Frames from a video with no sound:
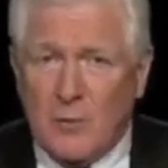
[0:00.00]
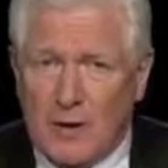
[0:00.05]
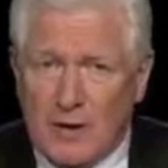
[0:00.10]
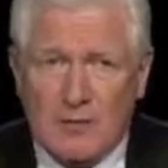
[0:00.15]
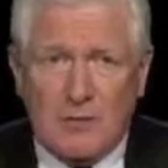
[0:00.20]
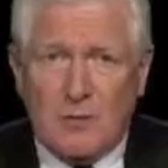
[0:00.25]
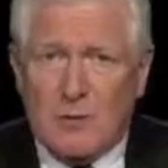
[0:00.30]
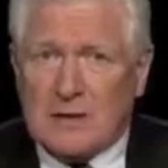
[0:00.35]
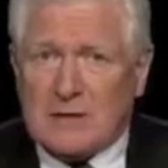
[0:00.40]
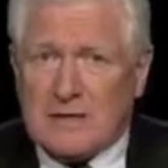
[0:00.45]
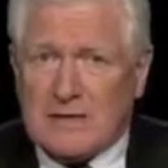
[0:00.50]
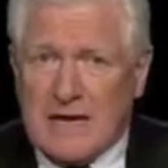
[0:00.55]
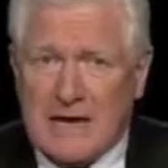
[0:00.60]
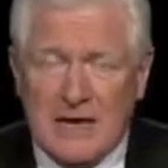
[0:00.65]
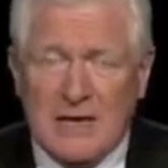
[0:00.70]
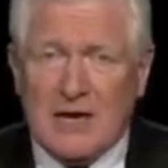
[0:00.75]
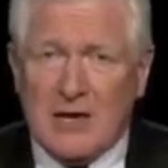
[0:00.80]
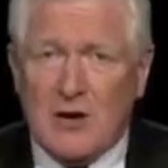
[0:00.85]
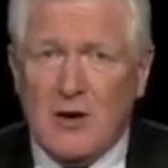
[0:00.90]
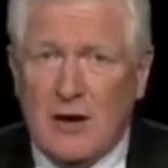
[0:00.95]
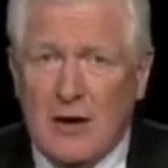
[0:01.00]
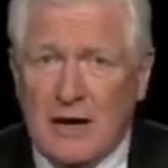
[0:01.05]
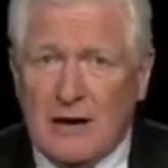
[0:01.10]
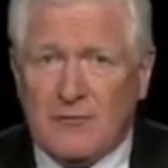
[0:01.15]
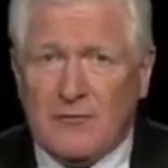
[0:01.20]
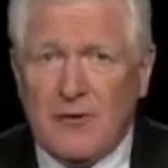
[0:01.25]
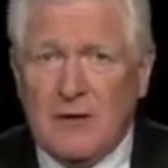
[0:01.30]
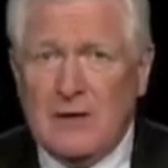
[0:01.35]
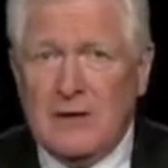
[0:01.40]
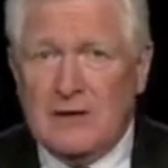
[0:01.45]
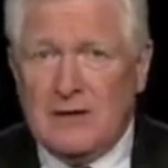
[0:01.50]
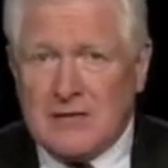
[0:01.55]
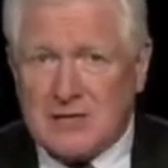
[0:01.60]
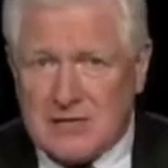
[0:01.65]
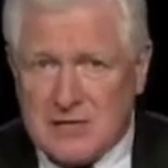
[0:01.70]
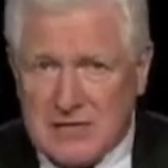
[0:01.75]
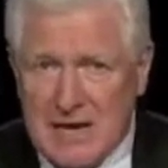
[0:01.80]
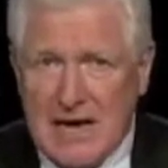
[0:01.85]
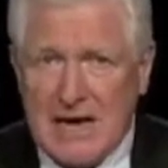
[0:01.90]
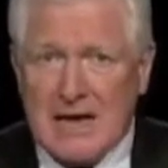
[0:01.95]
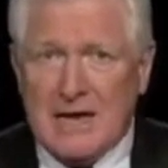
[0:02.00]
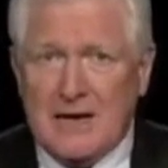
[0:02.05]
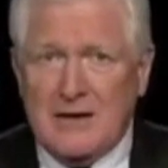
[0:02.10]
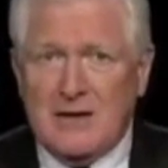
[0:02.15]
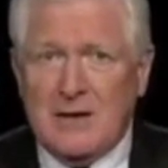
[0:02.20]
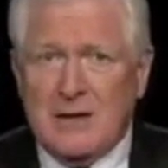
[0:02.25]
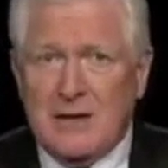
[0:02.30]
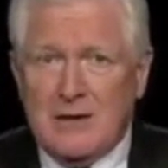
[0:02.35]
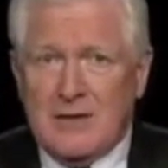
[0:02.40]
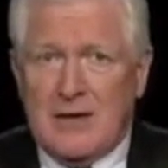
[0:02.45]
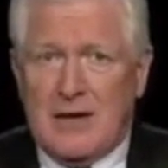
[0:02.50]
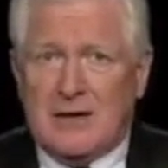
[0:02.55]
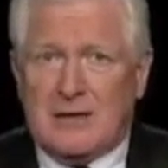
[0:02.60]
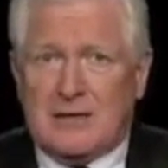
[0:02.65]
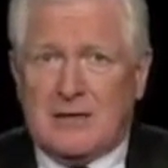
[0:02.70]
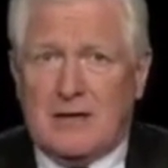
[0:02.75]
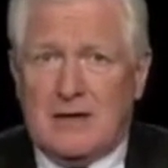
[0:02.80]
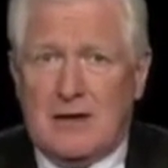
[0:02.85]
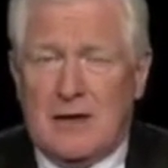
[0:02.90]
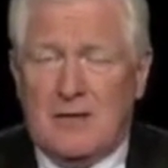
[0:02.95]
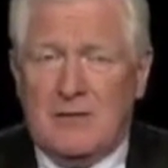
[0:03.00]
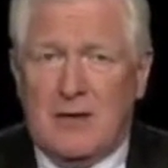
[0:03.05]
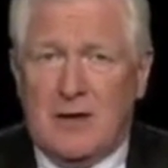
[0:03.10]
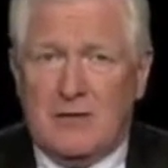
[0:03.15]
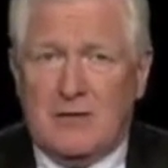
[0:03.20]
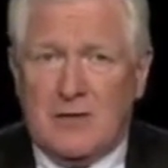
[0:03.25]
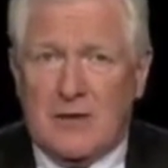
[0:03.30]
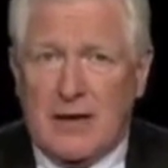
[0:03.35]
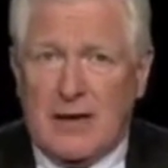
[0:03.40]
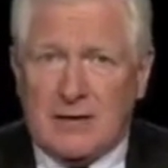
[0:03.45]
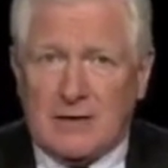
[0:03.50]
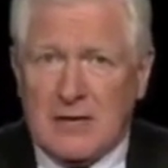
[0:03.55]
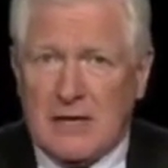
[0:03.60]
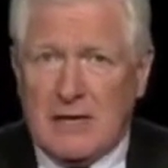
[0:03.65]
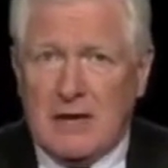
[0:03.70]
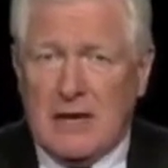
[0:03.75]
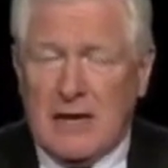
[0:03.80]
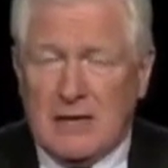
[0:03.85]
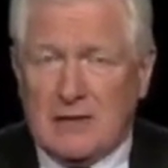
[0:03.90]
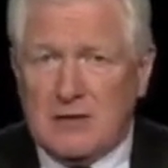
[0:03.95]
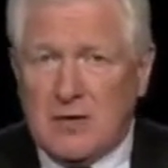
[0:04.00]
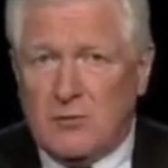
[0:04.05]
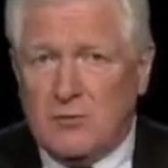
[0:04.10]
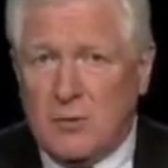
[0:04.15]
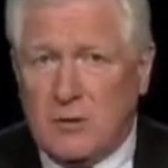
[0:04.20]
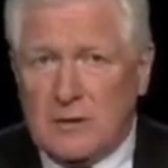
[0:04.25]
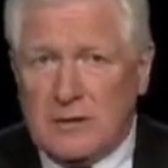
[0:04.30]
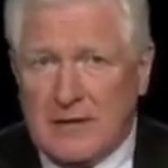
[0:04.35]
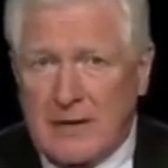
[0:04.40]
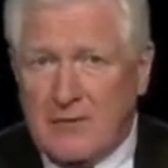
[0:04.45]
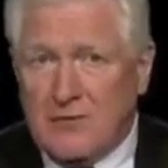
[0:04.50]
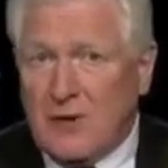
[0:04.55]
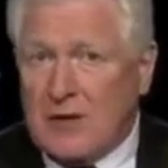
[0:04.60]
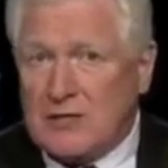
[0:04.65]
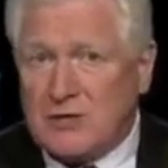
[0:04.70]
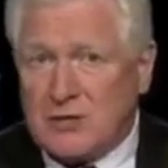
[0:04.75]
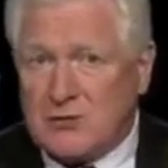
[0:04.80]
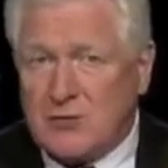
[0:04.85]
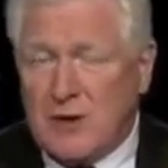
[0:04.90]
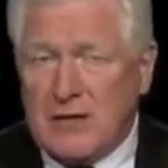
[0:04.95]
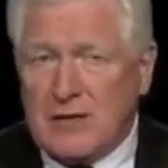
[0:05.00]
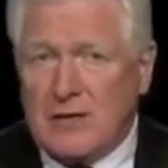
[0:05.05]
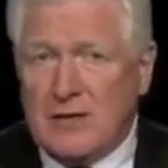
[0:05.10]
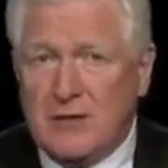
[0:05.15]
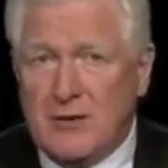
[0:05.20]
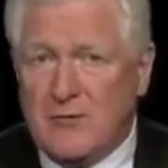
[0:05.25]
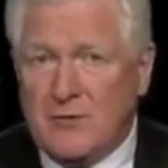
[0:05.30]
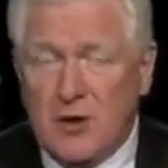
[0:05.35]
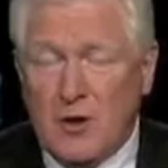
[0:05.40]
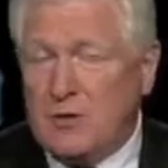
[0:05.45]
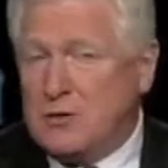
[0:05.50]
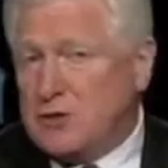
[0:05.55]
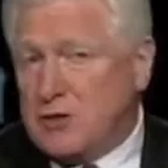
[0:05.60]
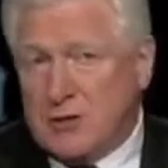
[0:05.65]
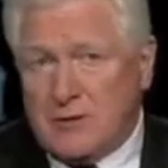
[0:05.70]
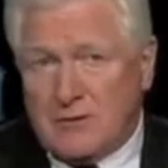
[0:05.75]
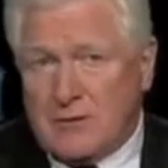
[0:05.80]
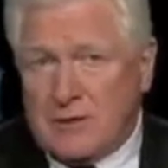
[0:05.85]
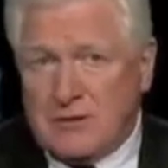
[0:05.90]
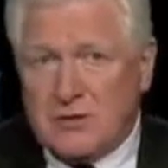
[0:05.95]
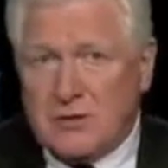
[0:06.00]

We're killing off the seed that will give us strength in the future.